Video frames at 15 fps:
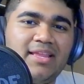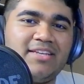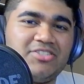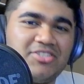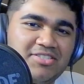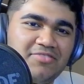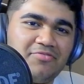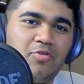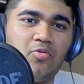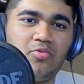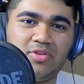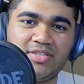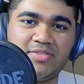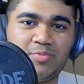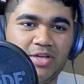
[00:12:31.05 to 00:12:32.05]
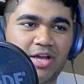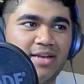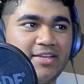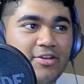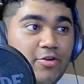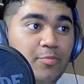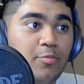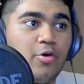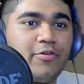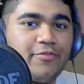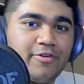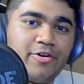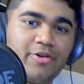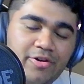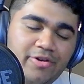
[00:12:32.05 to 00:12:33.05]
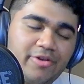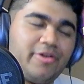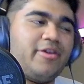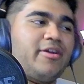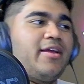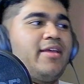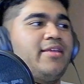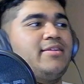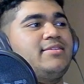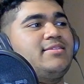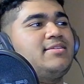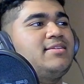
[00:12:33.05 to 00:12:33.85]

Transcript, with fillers: She's a vocalist. We got to hear more of her. And